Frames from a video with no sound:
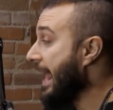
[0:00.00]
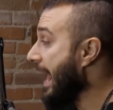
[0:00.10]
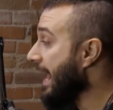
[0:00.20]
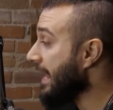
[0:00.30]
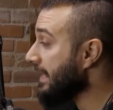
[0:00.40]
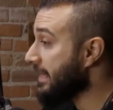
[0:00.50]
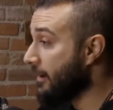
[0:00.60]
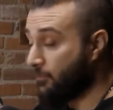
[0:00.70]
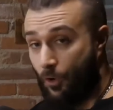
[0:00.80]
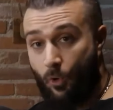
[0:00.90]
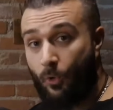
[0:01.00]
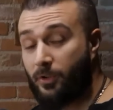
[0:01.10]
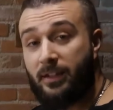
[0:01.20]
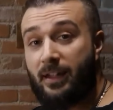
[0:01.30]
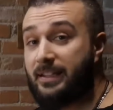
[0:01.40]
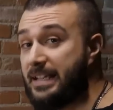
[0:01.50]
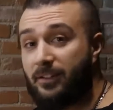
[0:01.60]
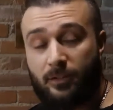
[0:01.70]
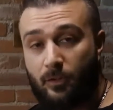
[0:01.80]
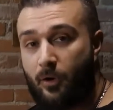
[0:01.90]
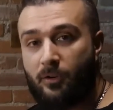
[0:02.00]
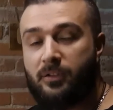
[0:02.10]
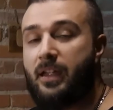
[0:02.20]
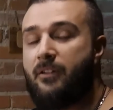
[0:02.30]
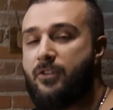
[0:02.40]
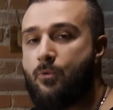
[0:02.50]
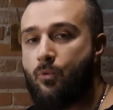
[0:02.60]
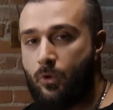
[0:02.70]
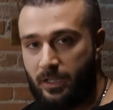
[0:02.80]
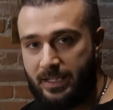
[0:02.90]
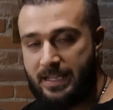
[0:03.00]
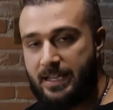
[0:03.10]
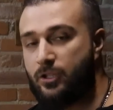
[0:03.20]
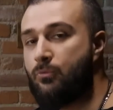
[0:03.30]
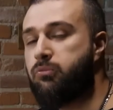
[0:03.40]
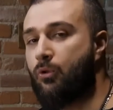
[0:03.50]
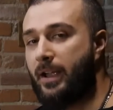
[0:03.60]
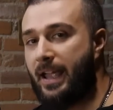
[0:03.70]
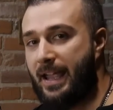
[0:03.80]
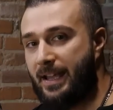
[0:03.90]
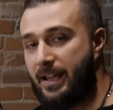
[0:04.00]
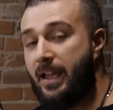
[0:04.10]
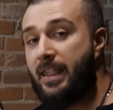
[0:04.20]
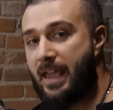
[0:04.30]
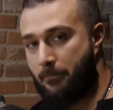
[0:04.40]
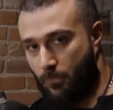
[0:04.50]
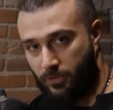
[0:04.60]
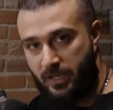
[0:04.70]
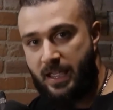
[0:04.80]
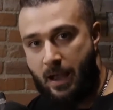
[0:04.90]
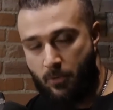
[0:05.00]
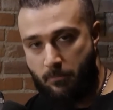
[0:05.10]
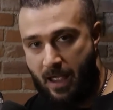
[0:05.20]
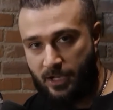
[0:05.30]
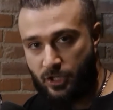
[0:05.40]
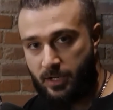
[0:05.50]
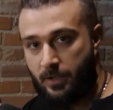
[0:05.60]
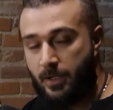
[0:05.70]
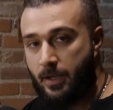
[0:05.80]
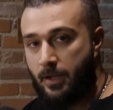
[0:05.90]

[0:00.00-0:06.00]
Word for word: and of course, DSLRs if you really need to bring in that multi camera magic.